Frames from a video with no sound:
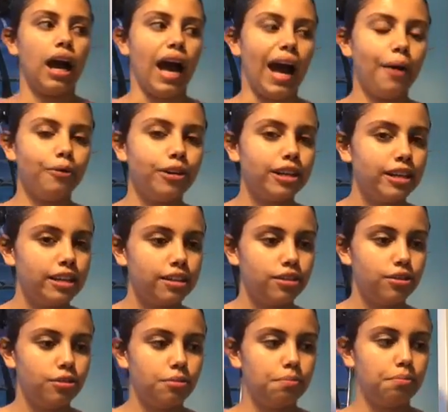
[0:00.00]
I wanted
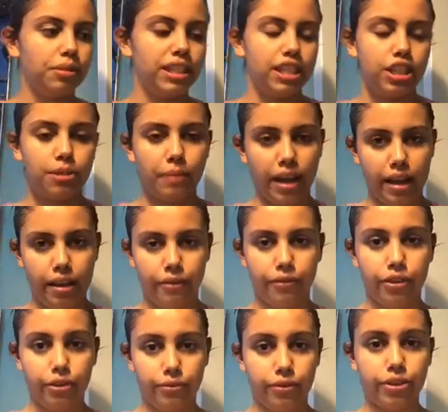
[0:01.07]
to bleach my hair
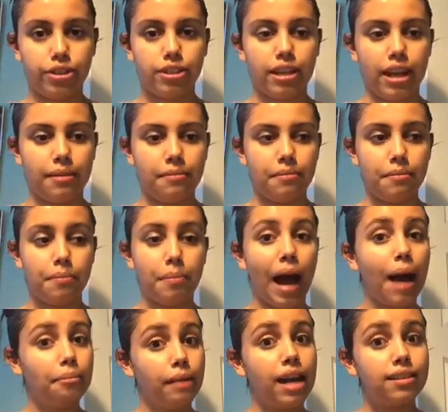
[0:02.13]
for the first time
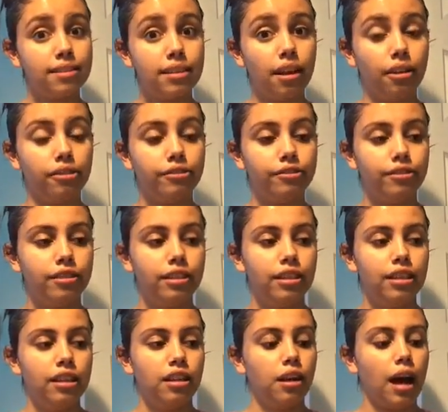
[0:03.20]
by myself.
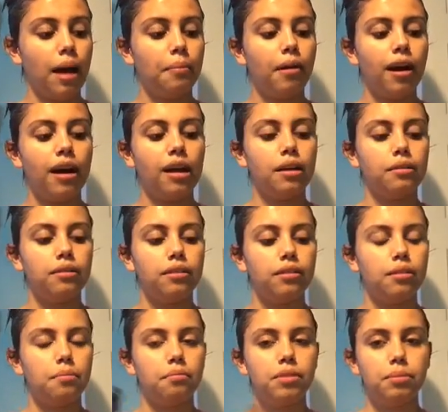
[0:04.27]
I bought
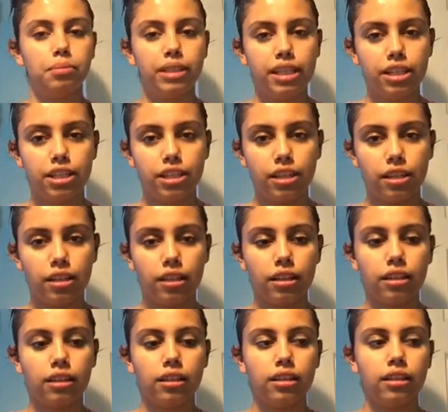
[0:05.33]
the
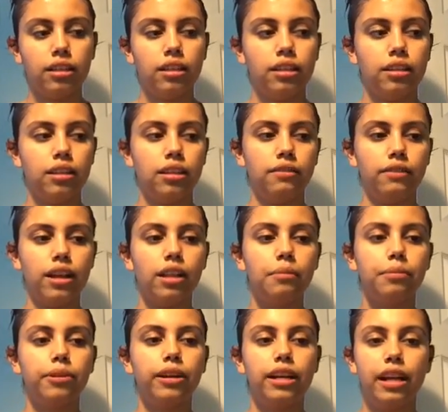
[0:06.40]
bleaching
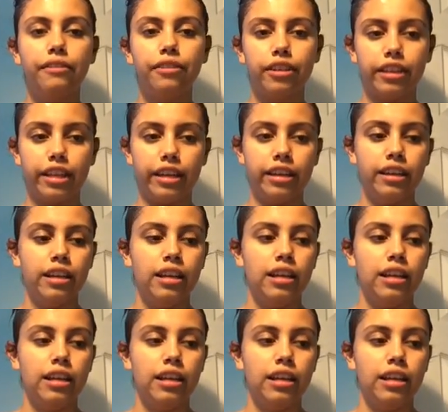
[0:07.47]
developer and everything.